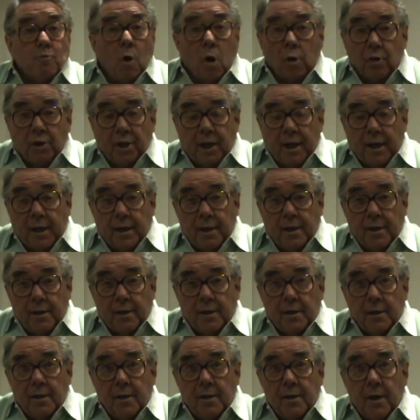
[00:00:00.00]
Ronnie.
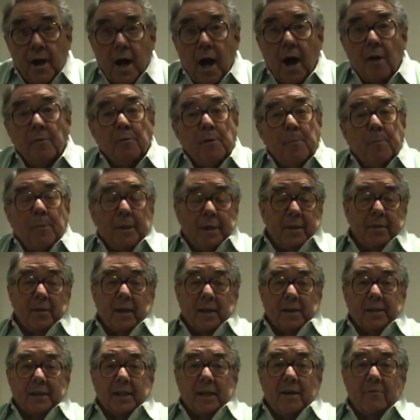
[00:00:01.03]
I'll repeat
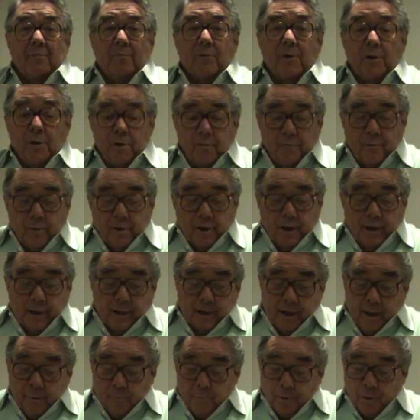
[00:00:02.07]
that again for you if you like.
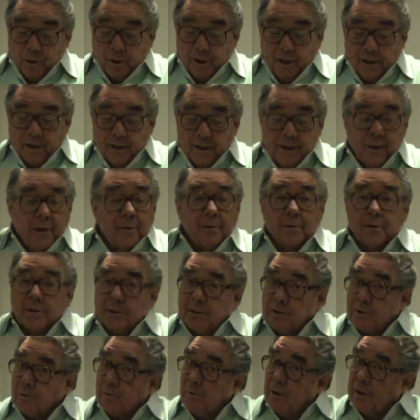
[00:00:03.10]
I'm looking at it here,
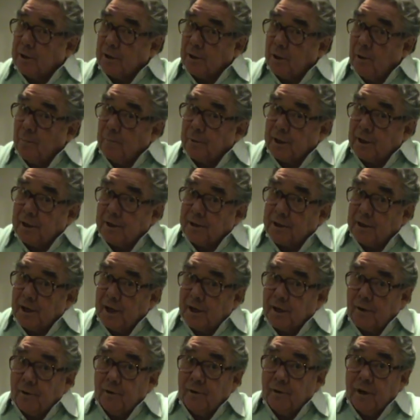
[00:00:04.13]
it's quite complicated,
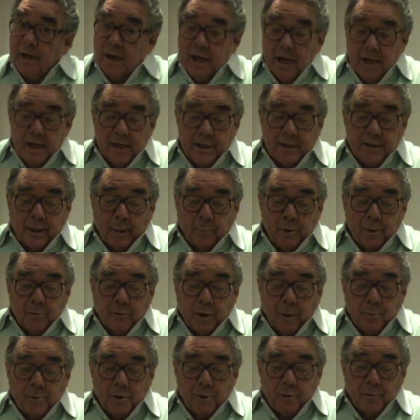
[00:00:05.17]
I know.
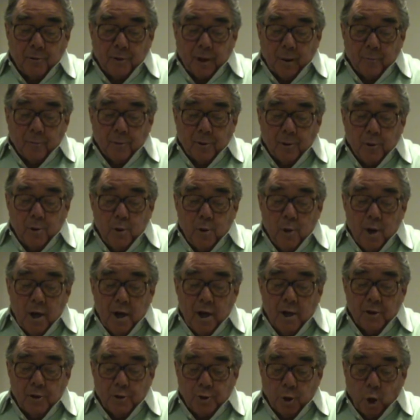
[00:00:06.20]

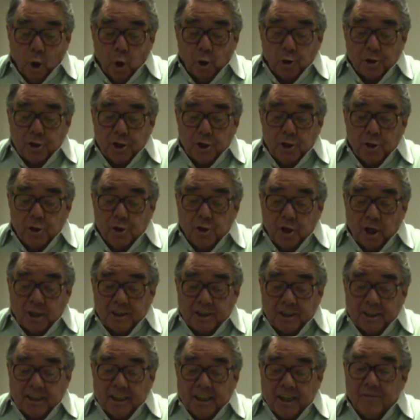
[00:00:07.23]

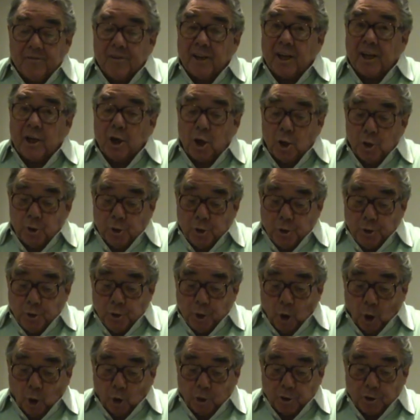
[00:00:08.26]

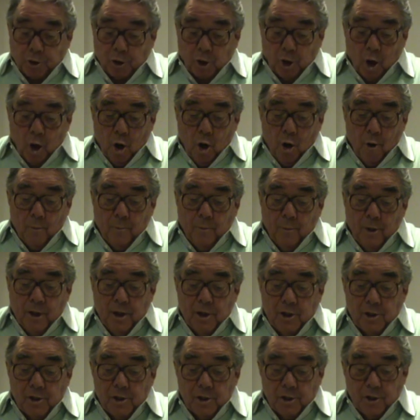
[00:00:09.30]

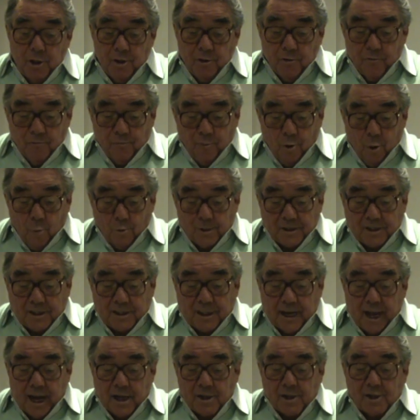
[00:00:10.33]

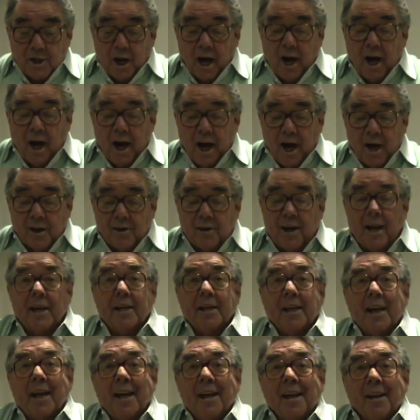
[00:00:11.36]

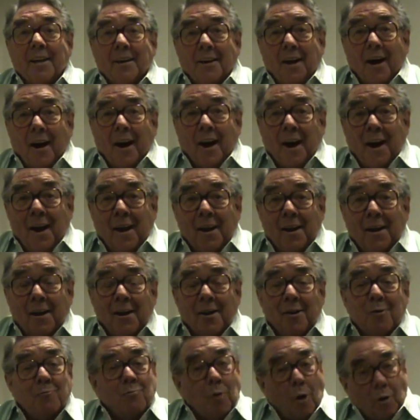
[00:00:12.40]
www.justgiving.com/RNLI
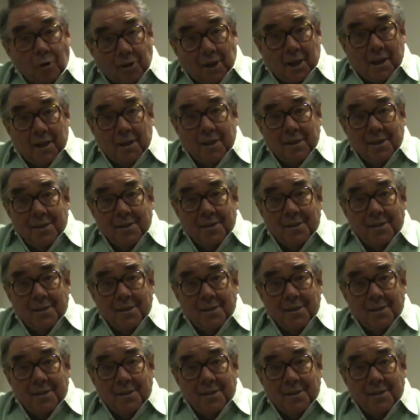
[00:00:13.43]
Ronnie.